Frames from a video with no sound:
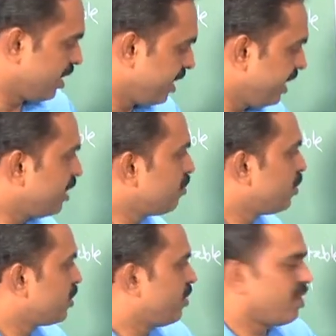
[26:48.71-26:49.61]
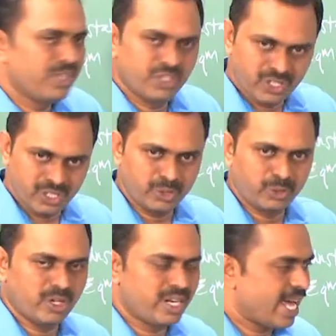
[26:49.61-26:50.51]
heat inputs for which
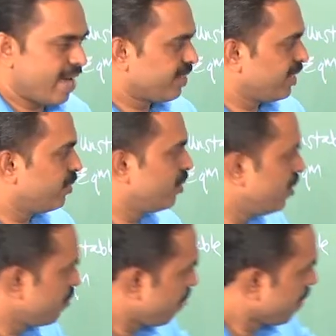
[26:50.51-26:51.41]
you do not have keyhole,